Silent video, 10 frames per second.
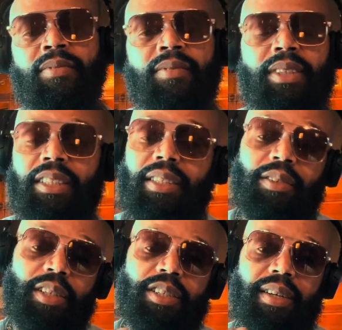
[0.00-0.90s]
Is she
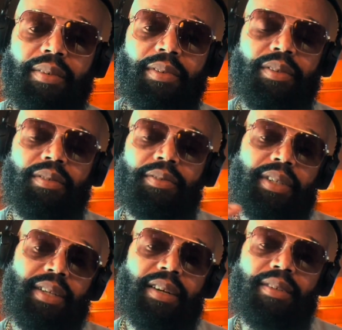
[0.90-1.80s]
gonna share it with you? If she
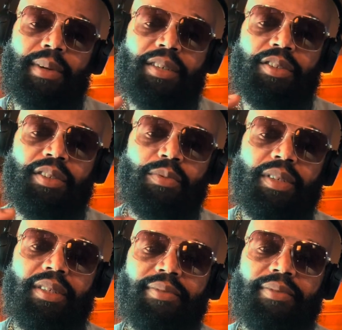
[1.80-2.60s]
cares about you, she would.